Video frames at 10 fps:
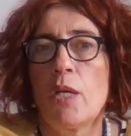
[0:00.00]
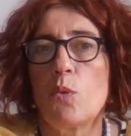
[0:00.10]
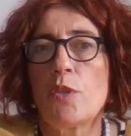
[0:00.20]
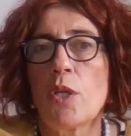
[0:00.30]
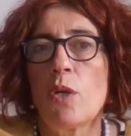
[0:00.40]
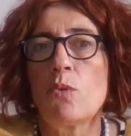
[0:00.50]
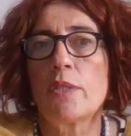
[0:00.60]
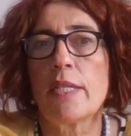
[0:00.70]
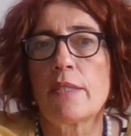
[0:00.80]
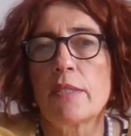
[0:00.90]
We know
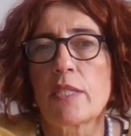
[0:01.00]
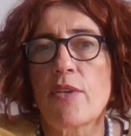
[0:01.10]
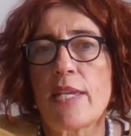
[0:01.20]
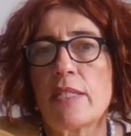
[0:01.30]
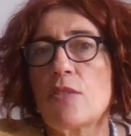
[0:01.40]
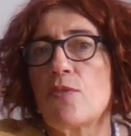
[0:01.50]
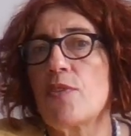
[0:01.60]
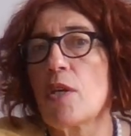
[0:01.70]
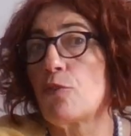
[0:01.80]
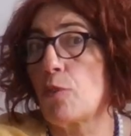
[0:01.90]
that the greatest
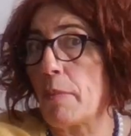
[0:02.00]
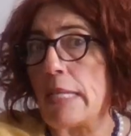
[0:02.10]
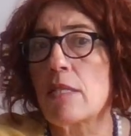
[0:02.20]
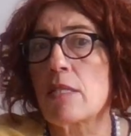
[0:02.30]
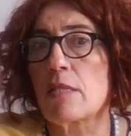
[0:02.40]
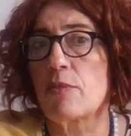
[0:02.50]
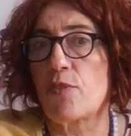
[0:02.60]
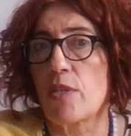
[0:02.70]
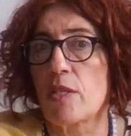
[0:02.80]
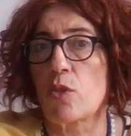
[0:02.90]
fear of a man is the
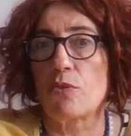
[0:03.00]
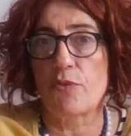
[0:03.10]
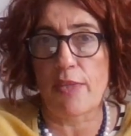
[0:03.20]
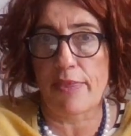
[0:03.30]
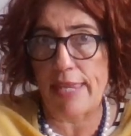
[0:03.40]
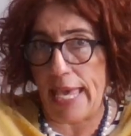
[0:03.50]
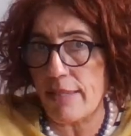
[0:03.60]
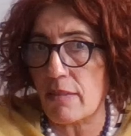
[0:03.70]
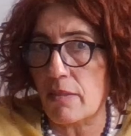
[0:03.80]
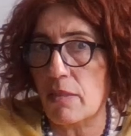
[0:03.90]
fear of
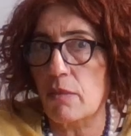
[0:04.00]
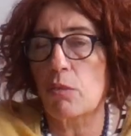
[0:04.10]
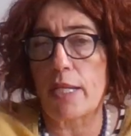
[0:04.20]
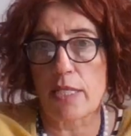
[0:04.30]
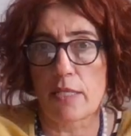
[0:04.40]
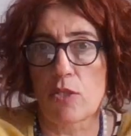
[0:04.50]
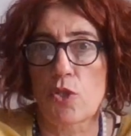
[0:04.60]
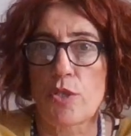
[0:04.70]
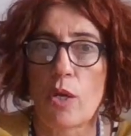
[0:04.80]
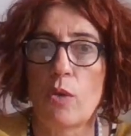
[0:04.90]
death. Why is it
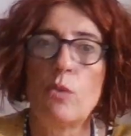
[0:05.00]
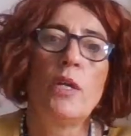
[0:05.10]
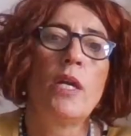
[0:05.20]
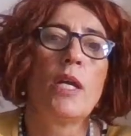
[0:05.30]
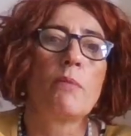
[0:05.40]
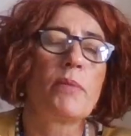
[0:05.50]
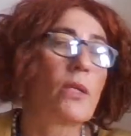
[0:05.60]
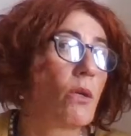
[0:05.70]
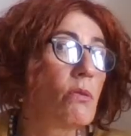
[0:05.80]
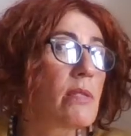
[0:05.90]
so?
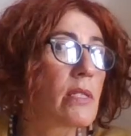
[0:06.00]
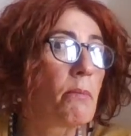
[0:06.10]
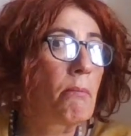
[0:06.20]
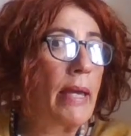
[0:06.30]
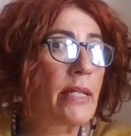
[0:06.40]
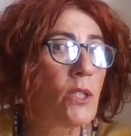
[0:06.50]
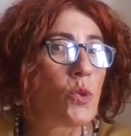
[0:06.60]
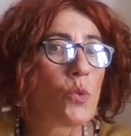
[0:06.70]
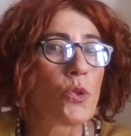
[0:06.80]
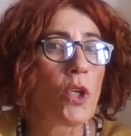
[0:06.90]
Because many
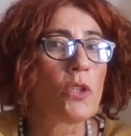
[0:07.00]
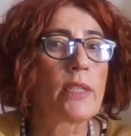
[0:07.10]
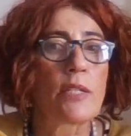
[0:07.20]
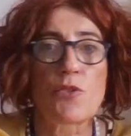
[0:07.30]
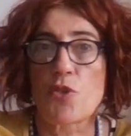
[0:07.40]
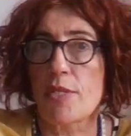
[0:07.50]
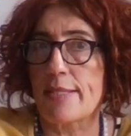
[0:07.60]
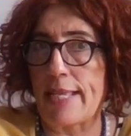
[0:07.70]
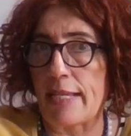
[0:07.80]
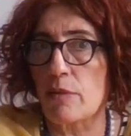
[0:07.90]
do not
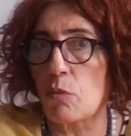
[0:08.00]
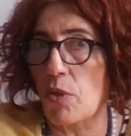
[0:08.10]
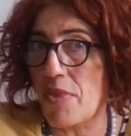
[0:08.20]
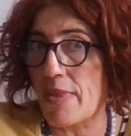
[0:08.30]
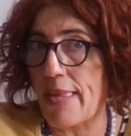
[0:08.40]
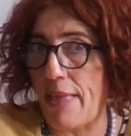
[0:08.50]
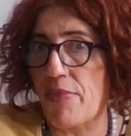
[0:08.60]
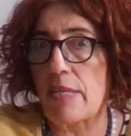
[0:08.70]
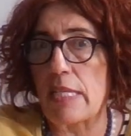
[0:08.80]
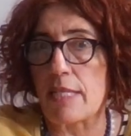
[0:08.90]
understand what
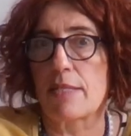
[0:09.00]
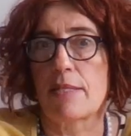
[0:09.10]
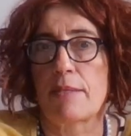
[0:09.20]
death is.